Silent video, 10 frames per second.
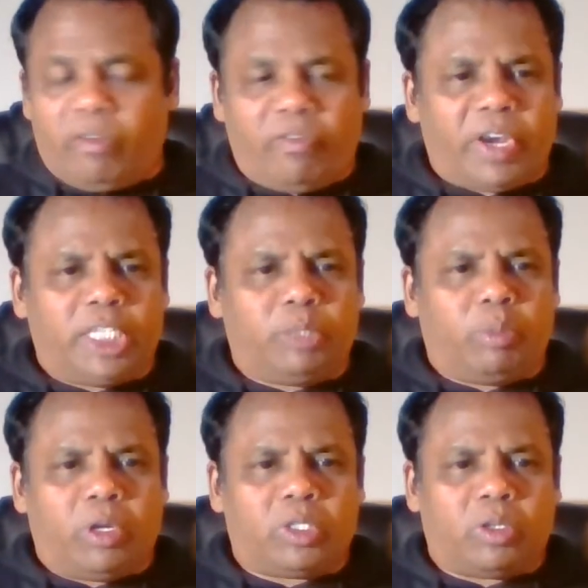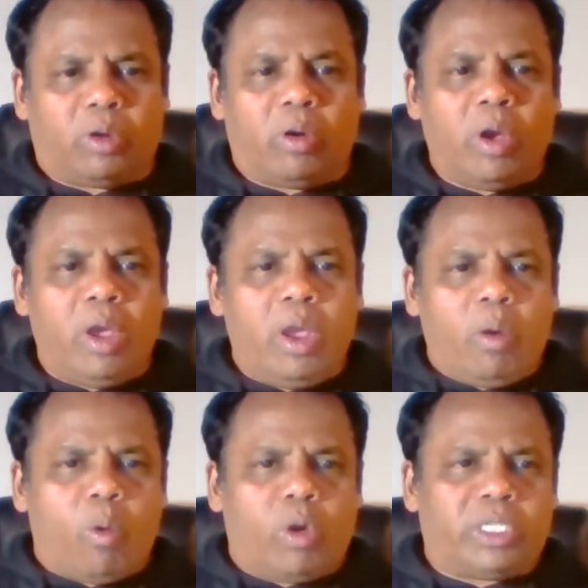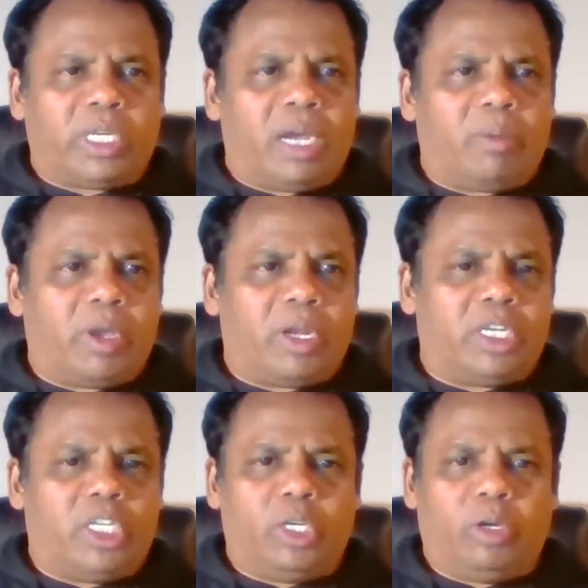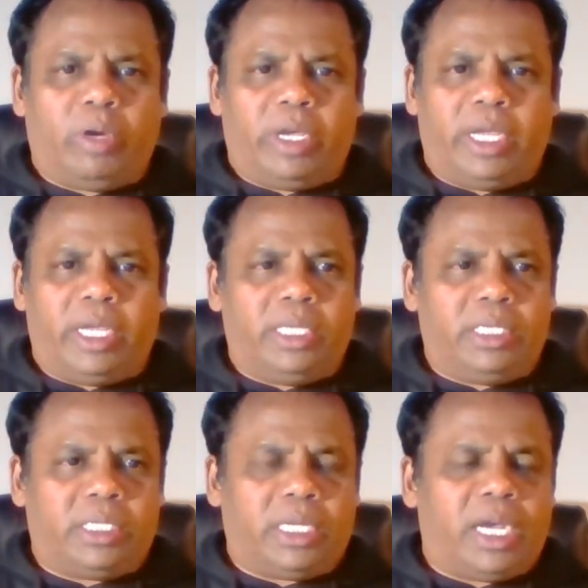Facebook. So what I'm gonna do is